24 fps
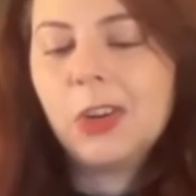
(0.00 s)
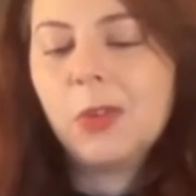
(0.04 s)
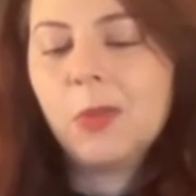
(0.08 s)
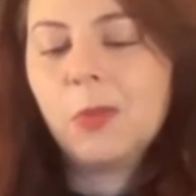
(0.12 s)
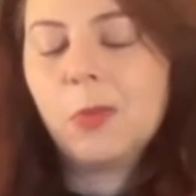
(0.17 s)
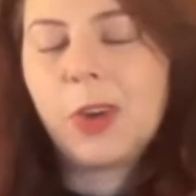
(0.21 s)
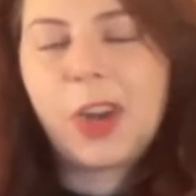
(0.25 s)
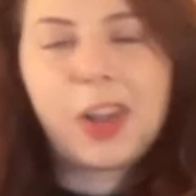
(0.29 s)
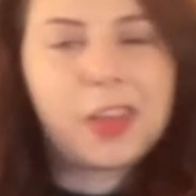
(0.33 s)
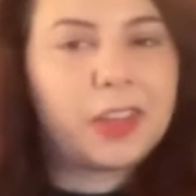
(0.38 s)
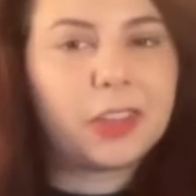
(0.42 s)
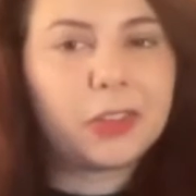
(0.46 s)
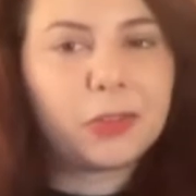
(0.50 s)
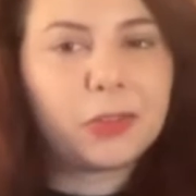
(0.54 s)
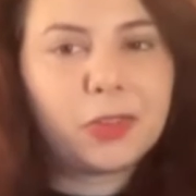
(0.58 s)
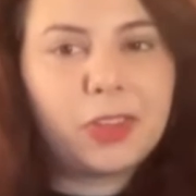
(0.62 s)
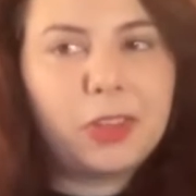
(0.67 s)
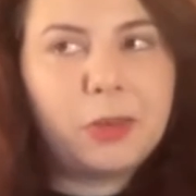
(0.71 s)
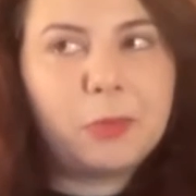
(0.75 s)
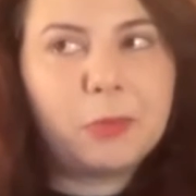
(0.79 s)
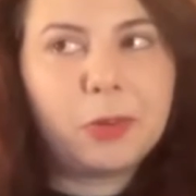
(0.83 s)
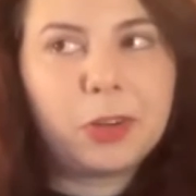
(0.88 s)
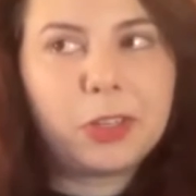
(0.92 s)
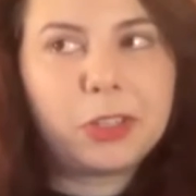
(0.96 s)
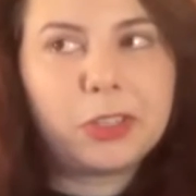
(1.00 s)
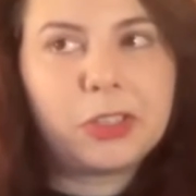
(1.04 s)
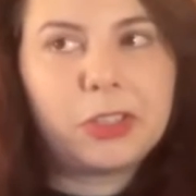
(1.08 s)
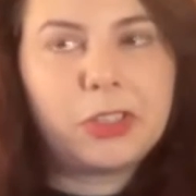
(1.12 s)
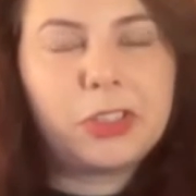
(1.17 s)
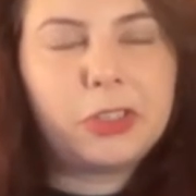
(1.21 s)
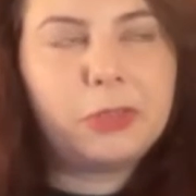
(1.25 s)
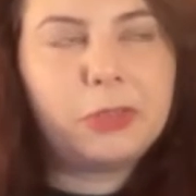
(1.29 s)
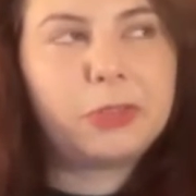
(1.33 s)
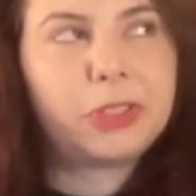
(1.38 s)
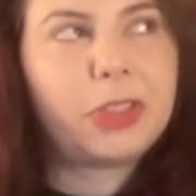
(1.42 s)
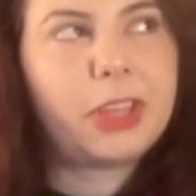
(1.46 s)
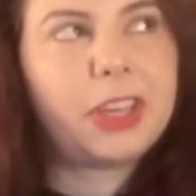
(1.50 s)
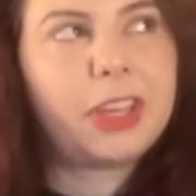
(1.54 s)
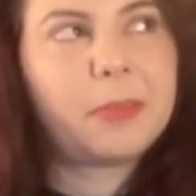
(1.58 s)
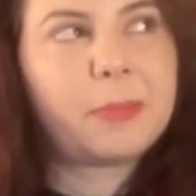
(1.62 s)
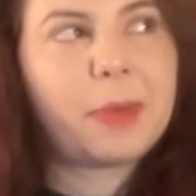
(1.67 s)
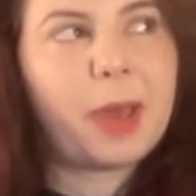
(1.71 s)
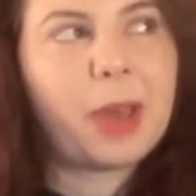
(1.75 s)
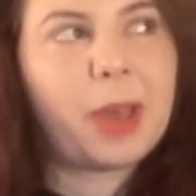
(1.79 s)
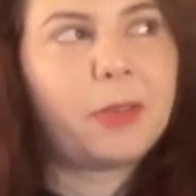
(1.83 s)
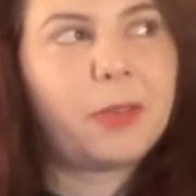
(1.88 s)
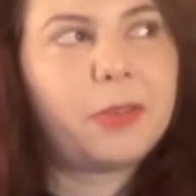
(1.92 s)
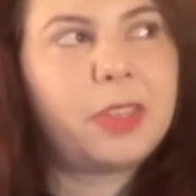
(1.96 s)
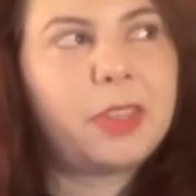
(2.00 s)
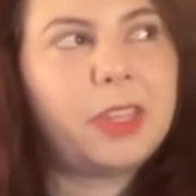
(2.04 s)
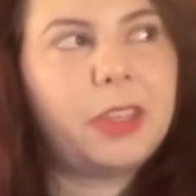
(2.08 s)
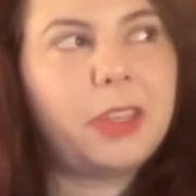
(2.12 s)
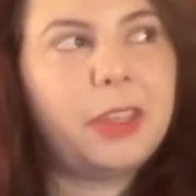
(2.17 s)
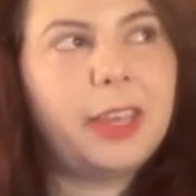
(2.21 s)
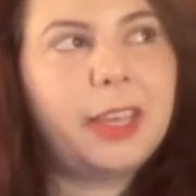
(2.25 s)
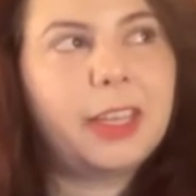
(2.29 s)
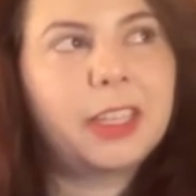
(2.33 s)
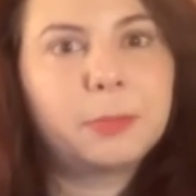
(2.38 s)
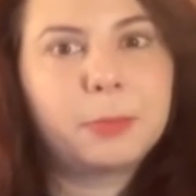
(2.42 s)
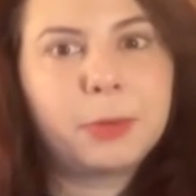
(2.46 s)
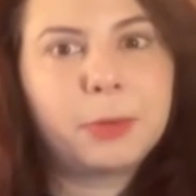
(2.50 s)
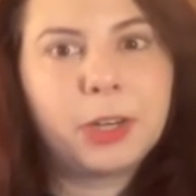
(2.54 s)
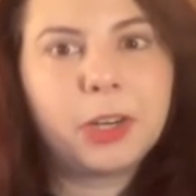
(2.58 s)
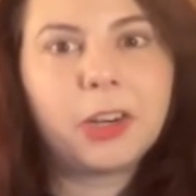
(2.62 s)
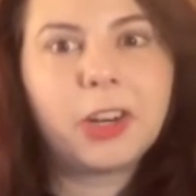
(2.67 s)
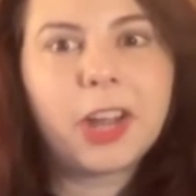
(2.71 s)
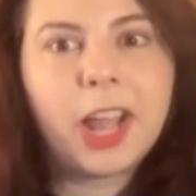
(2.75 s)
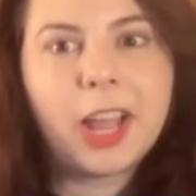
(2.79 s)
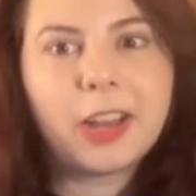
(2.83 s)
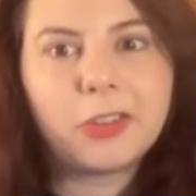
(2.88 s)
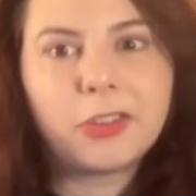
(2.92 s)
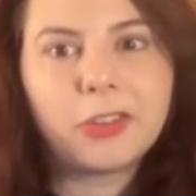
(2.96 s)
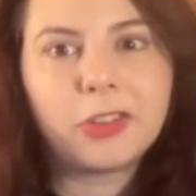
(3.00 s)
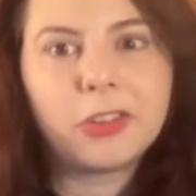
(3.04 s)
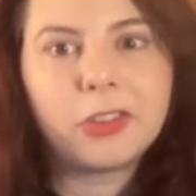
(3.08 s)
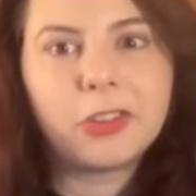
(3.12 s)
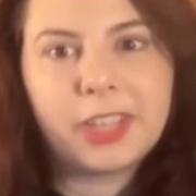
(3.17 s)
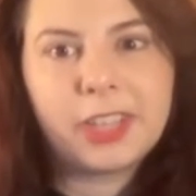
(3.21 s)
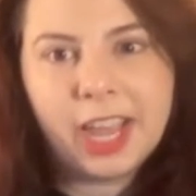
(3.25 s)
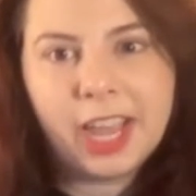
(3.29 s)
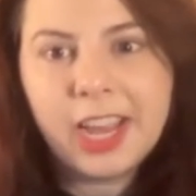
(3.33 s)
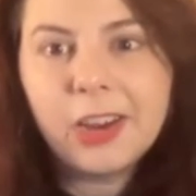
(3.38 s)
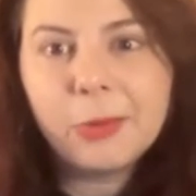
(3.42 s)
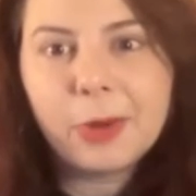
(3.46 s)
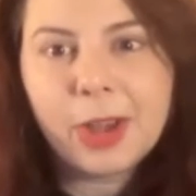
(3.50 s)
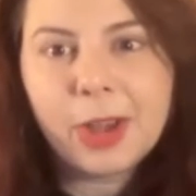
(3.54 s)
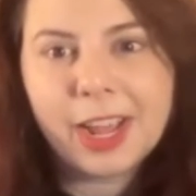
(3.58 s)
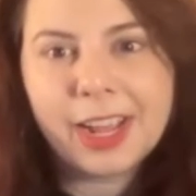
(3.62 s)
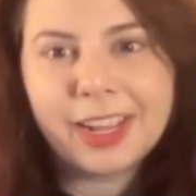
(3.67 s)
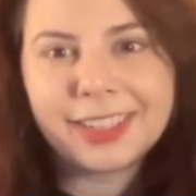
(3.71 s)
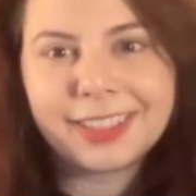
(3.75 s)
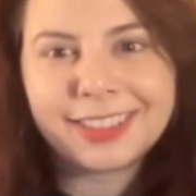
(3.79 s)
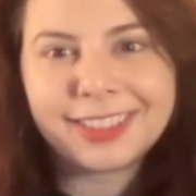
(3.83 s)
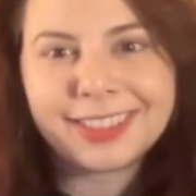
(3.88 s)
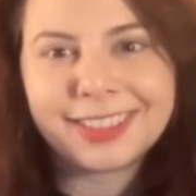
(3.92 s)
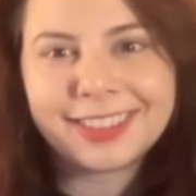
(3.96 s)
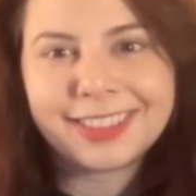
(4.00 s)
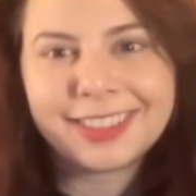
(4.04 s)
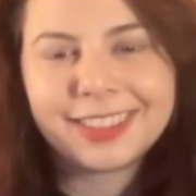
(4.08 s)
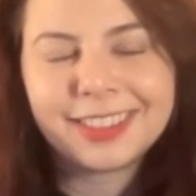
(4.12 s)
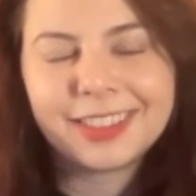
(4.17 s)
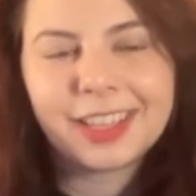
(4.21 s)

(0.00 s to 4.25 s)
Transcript: what I think is really important to do is think about the experiential takeaways